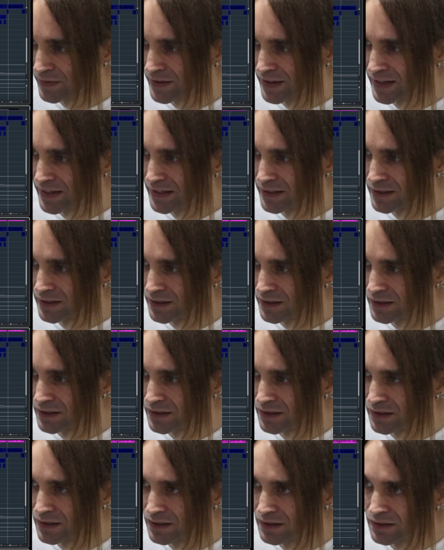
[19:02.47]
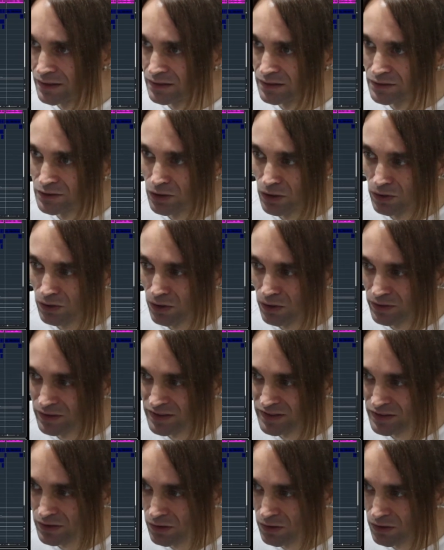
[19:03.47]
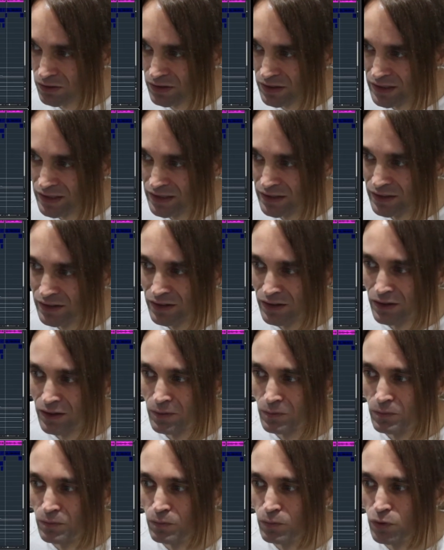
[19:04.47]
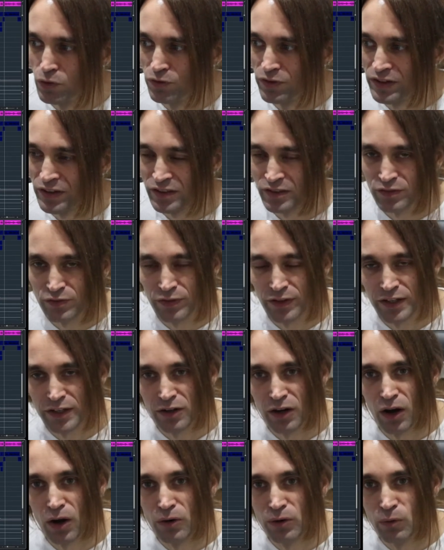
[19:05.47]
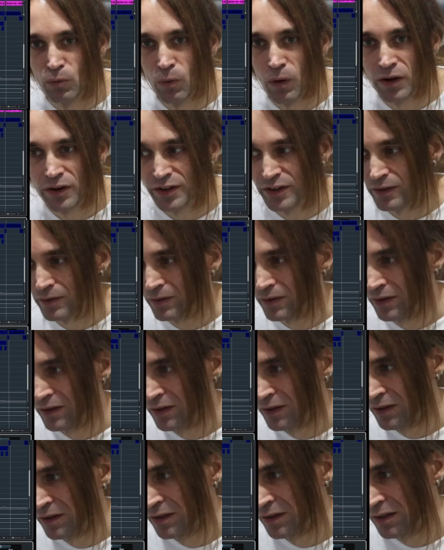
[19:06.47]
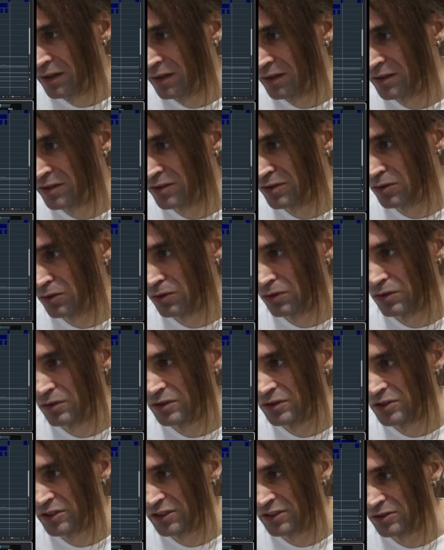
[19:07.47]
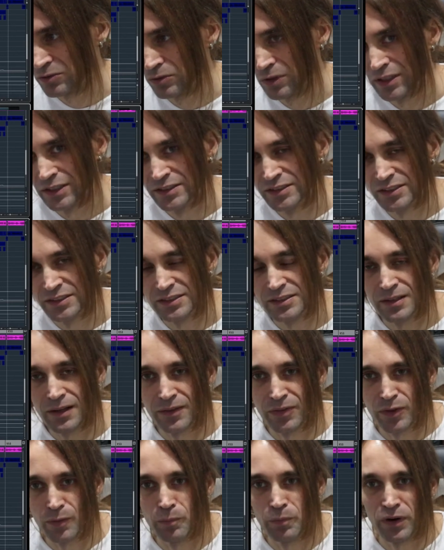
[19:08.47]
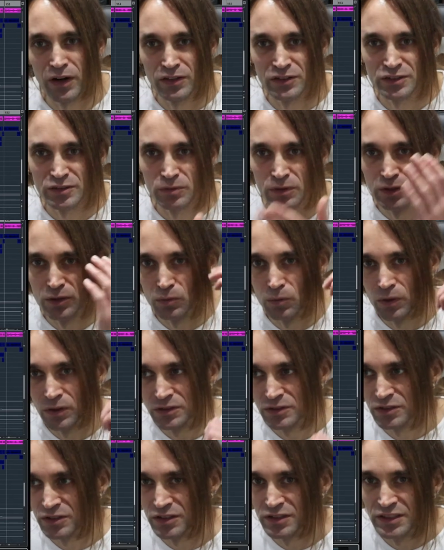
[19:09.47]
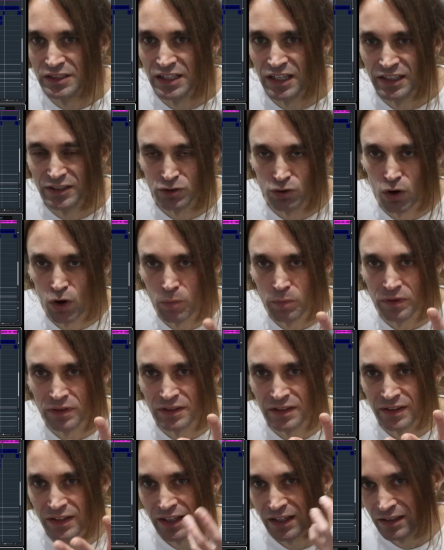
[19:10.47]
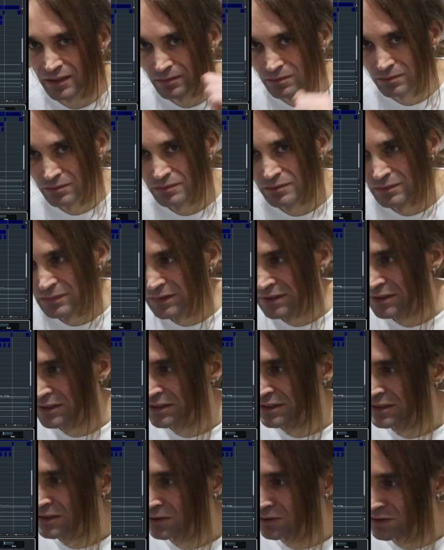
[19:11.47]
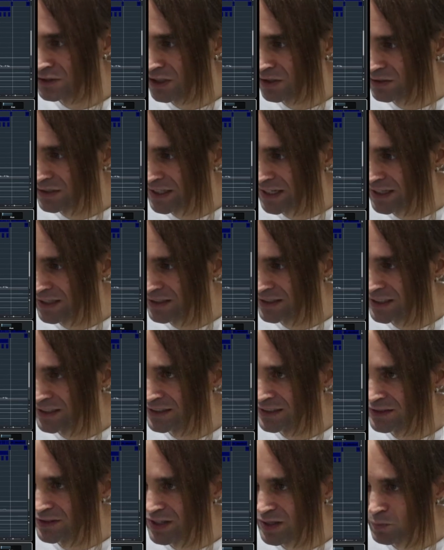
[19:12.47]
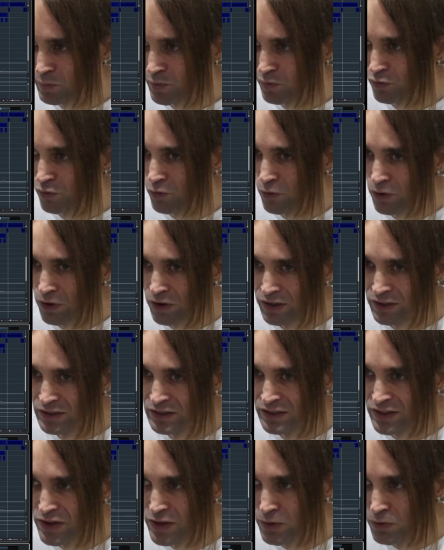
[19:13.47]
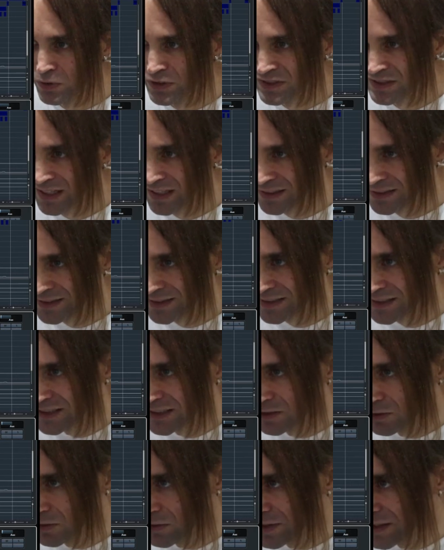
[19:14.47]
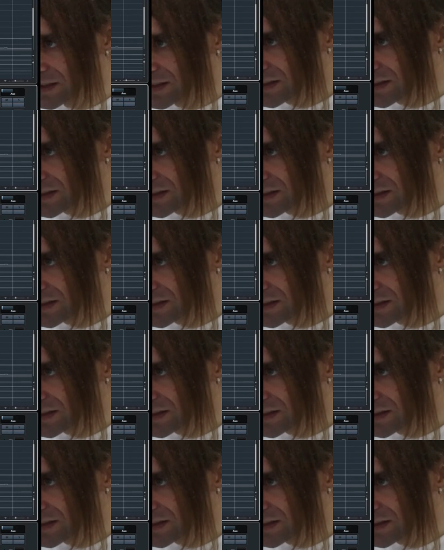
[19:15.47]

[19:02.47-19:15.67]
then turn on the song and moving this fader how you want it. So just raise it at the parts where you want the delay to open, and then go down again. And I did that before, and the result is here, this